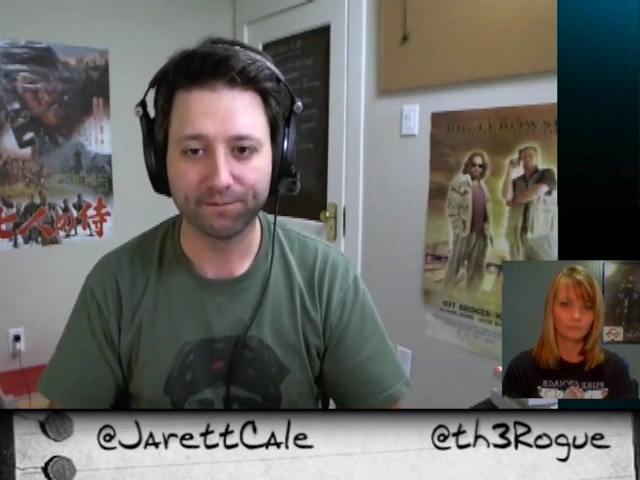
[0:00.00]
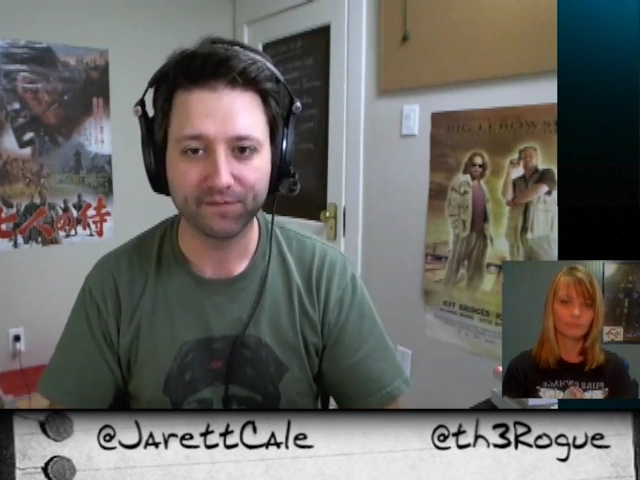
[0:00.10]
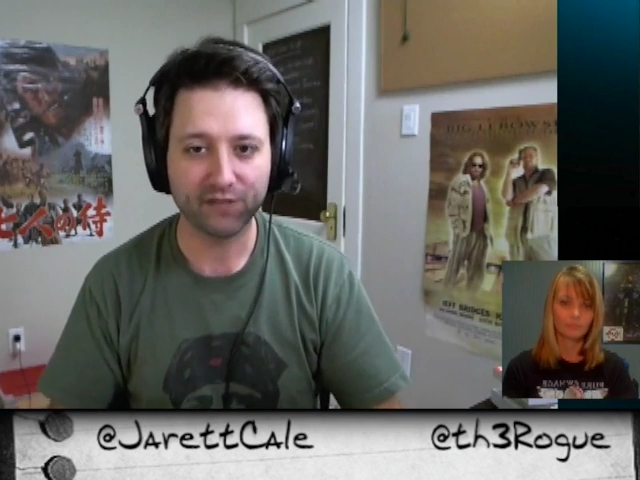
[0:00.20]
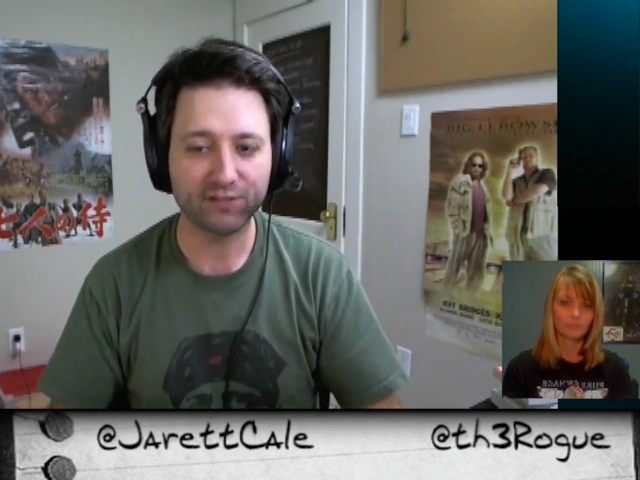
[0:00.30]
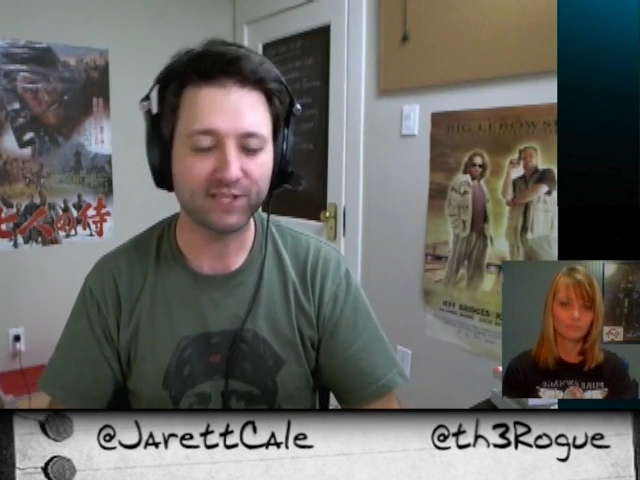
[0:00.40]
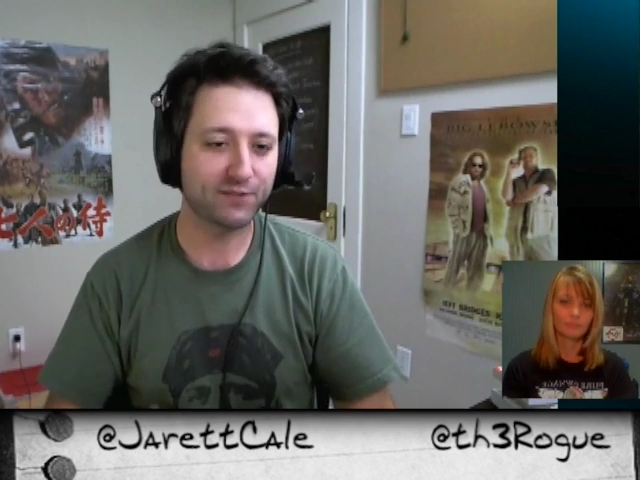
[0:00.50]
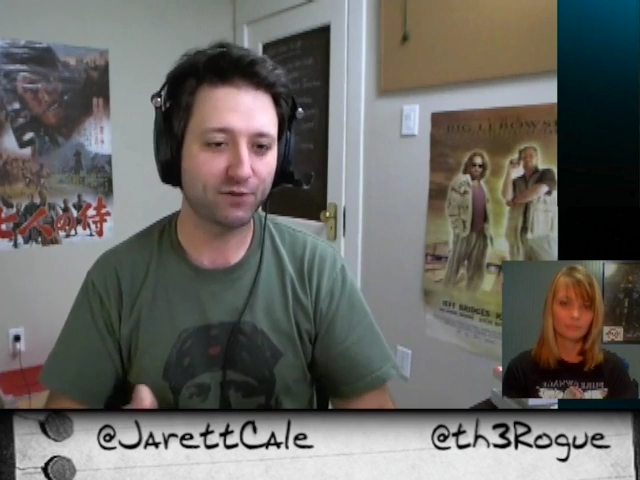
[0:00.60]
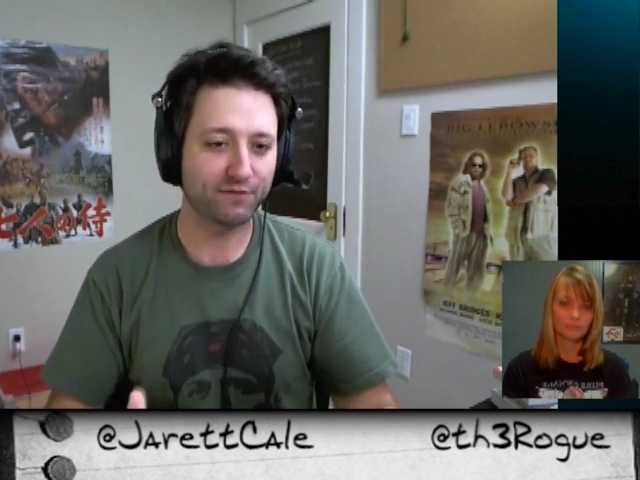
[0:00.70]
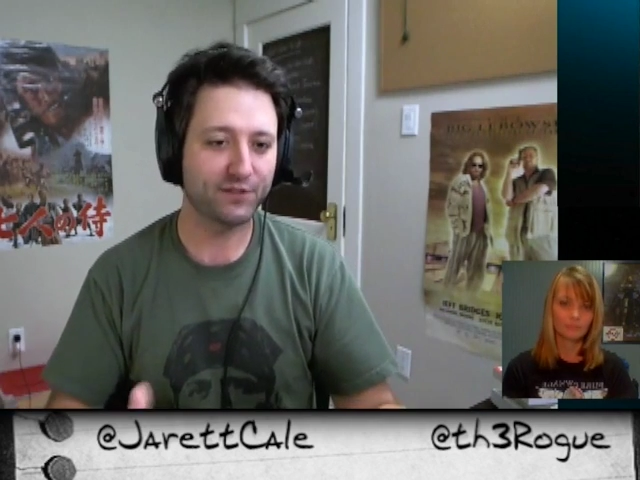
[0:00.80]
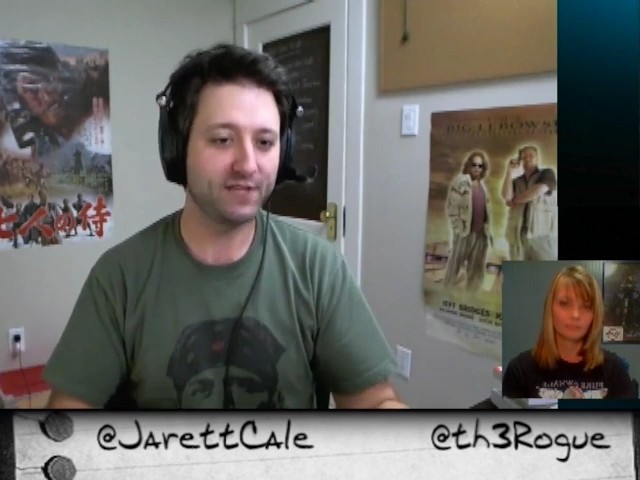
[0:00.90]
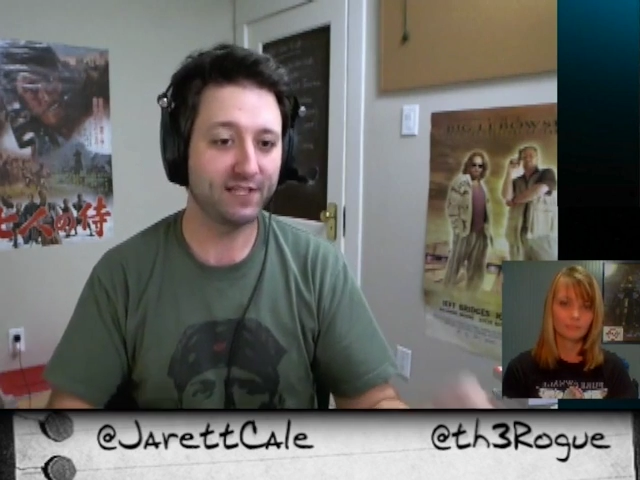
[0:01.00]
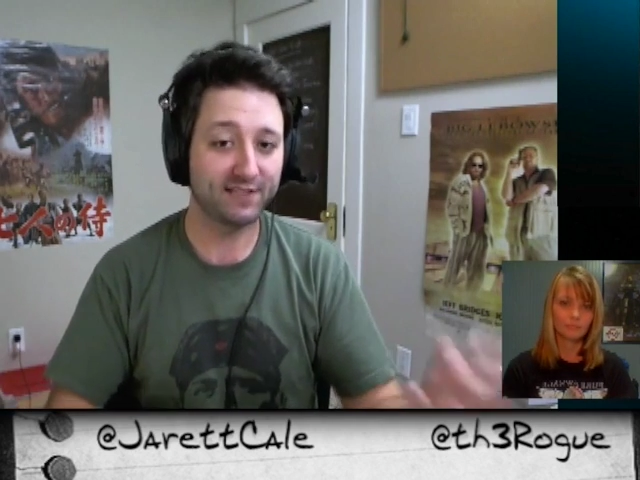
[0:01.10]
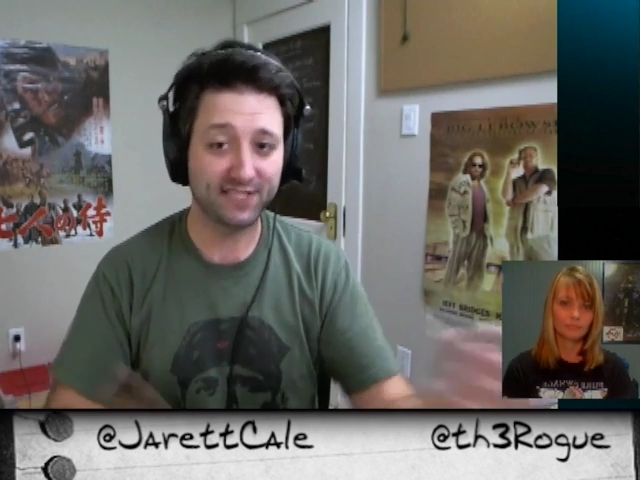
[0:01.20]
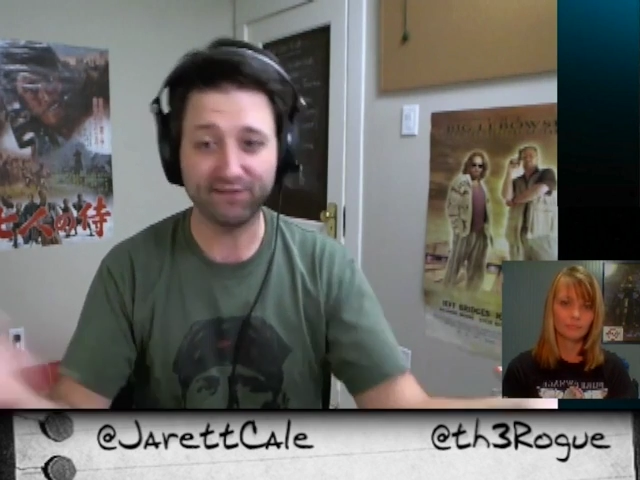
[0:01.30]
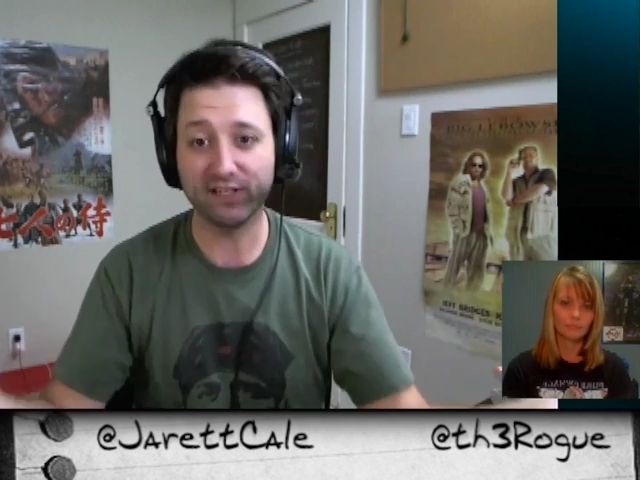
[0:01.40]
It used to be sort of two things,
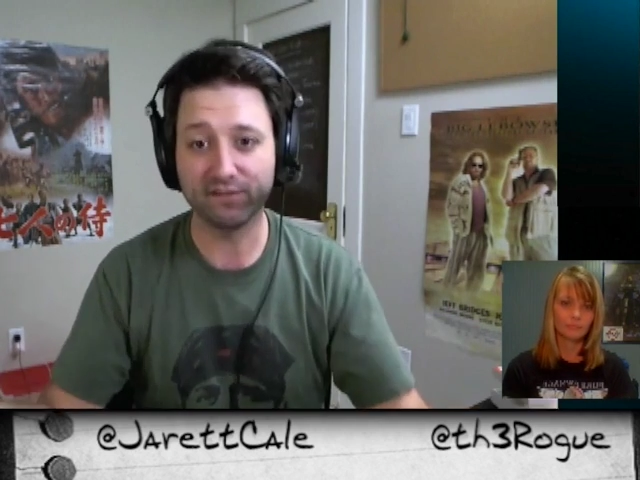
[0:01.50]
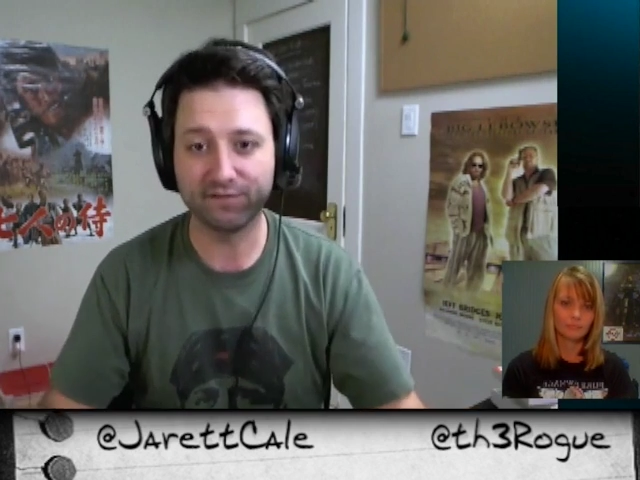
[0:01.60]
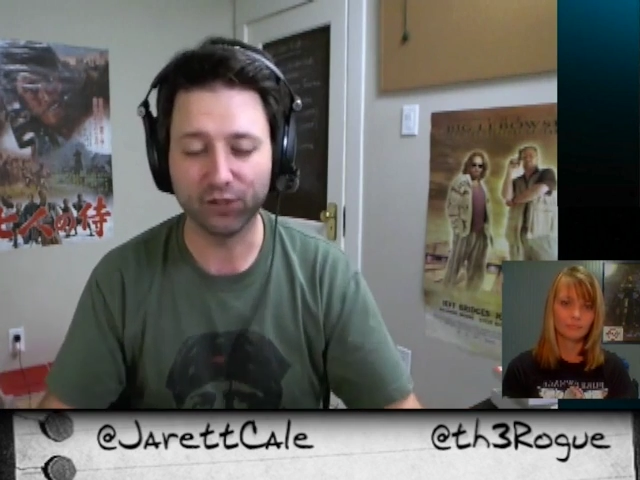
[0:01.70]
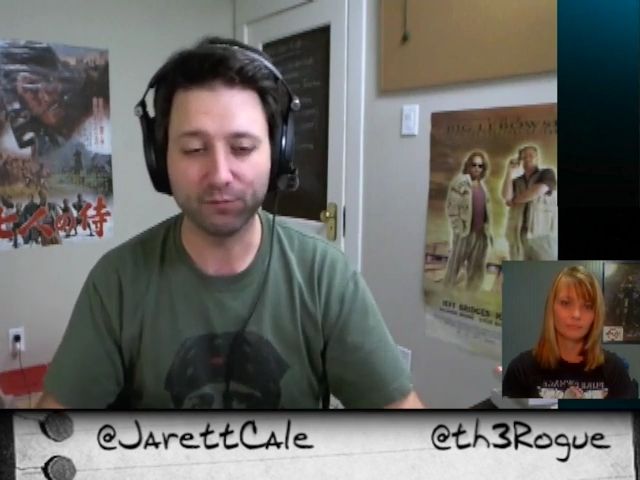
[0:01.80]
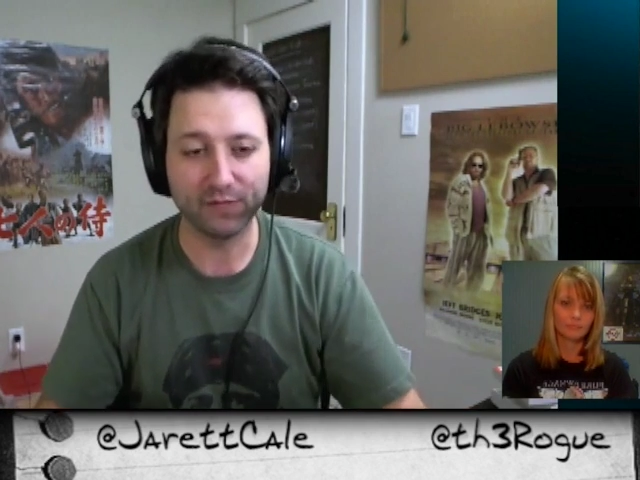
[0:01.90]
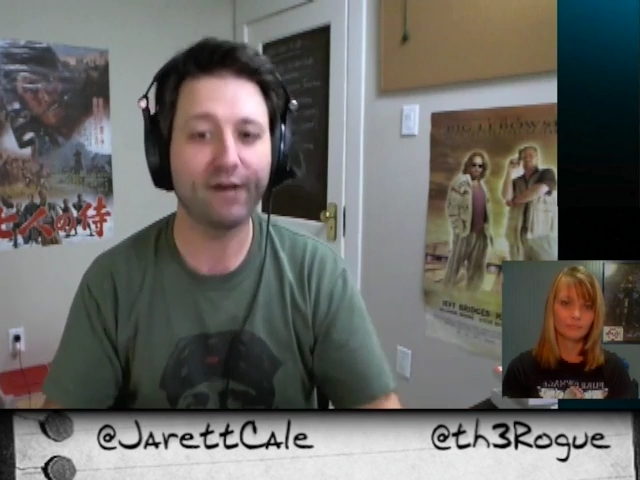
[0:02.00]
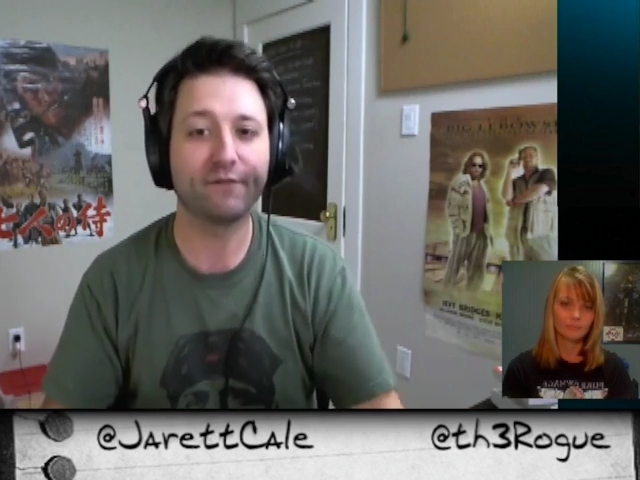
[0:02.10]
TV and film, but now,